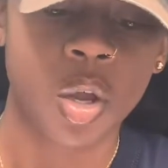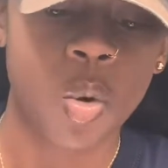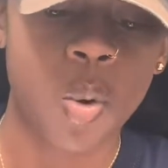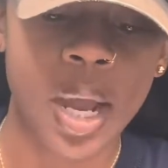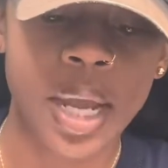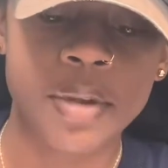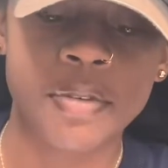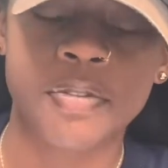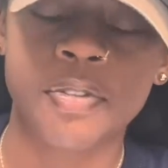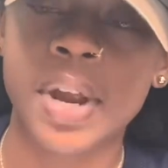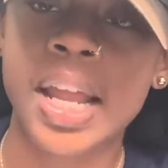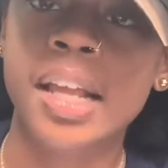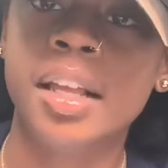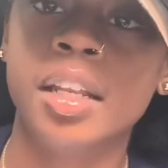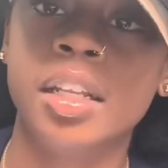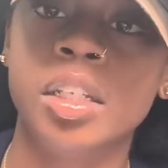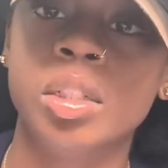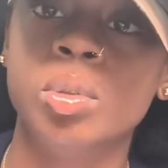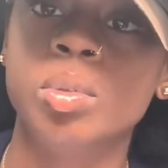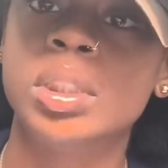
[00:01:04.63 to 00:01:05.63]
Quite
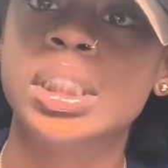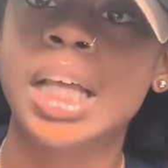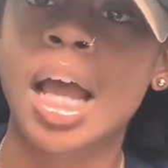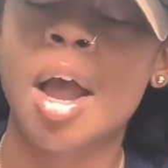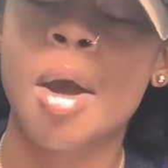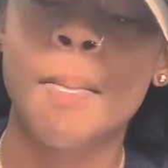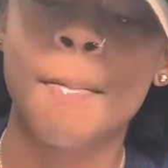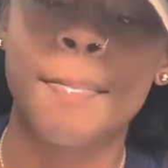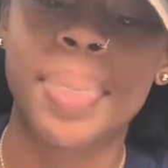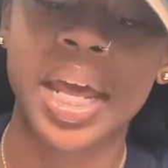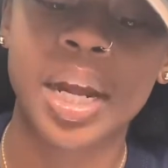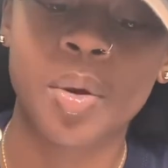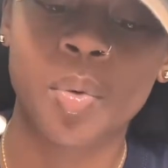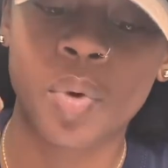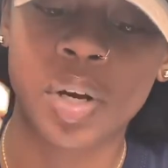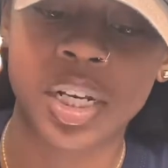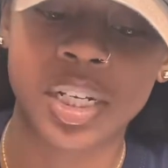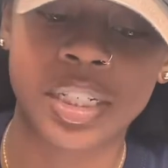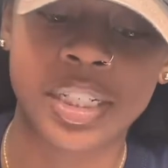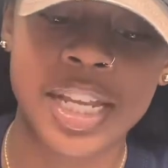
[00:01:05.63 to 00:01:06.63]
frankly, you sound better
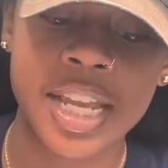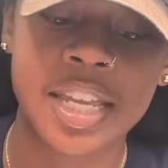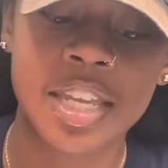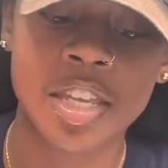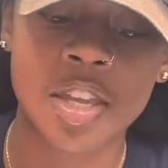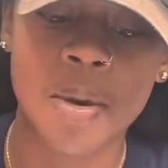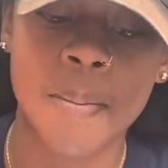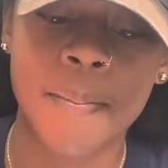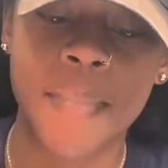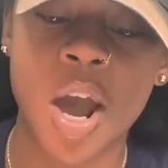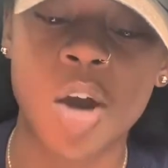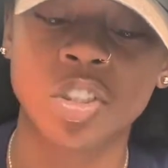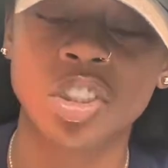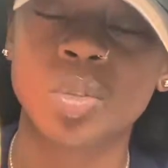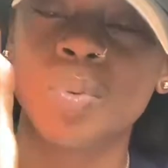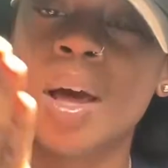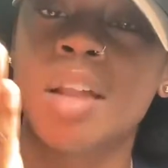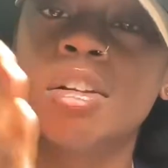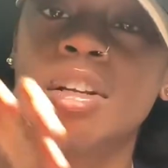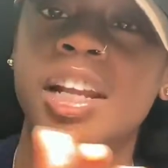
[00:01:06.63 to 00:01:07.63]
with a dick in your
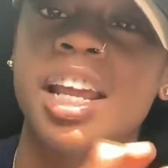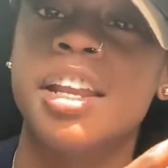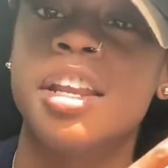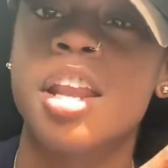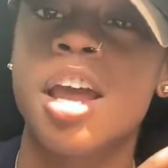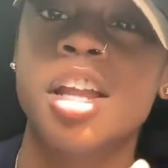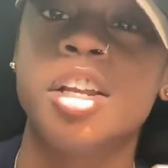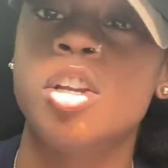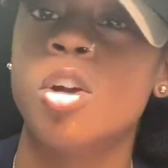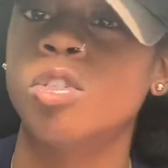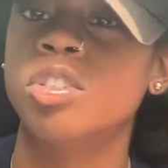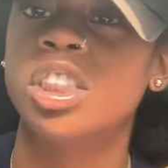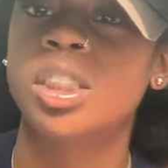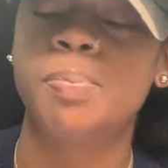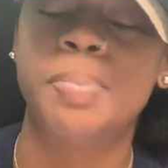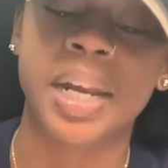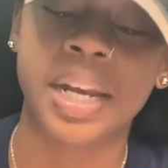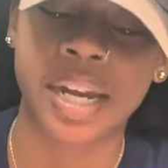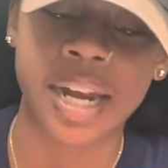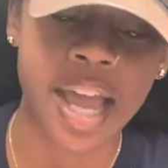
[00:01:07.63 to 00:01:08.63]
mouth. Swallow that nut, don't
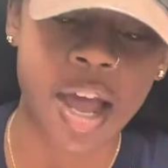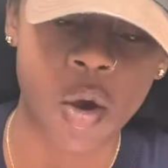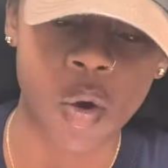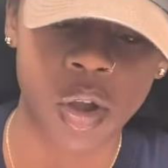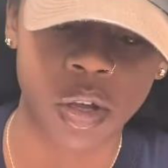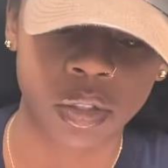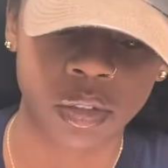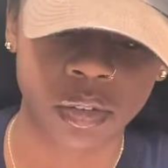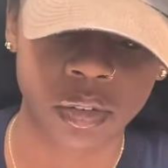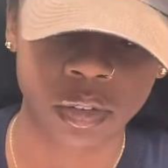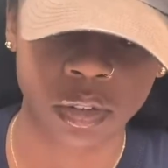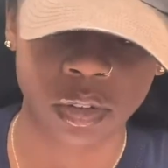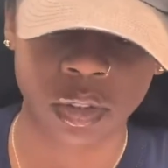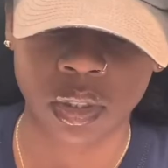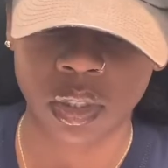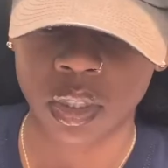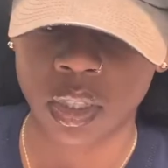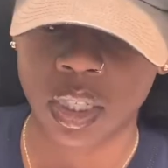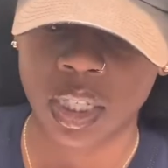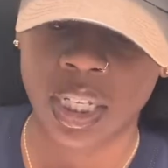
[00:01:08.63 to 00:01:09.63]
spit it out.
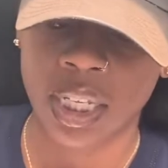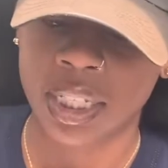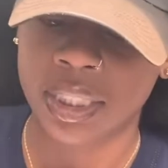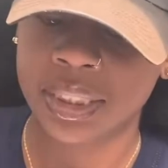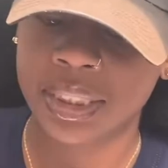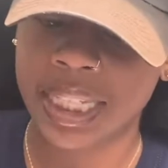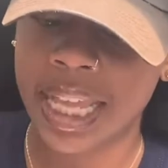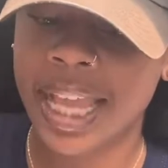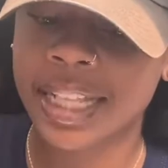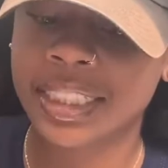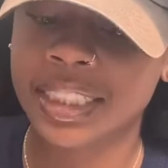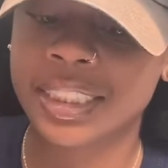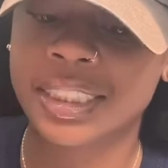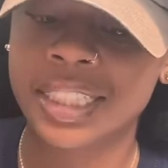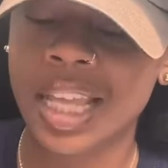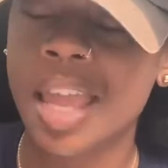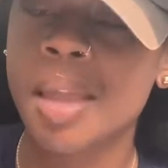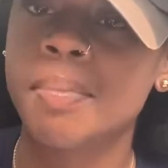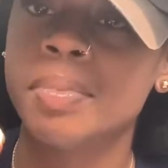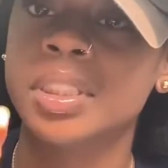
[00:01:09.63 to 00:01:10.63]
Sad to
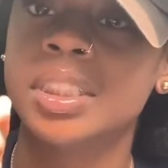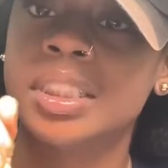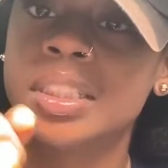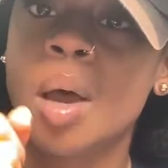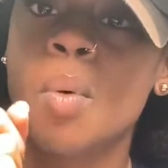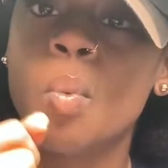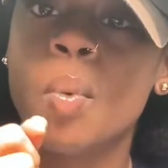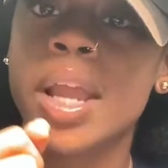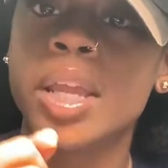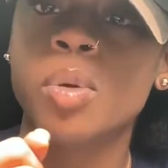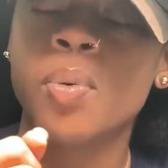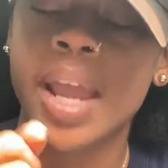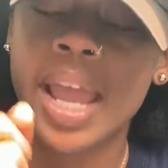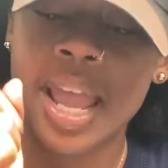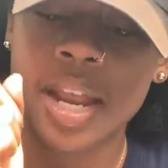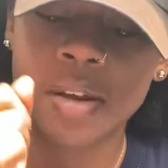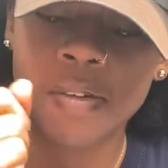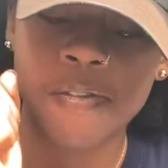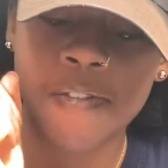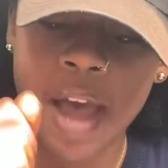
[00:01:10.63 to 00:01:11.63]
say, but some way you
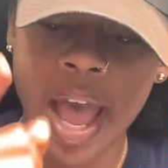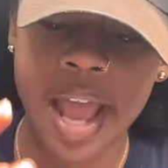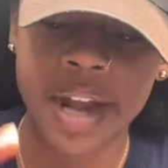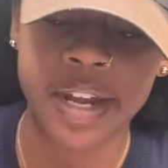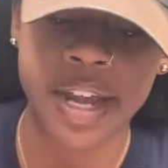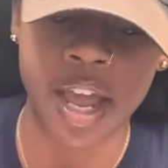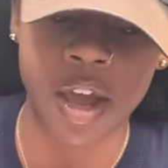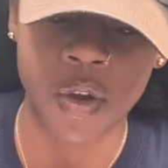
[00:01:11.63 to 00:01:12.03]
had to find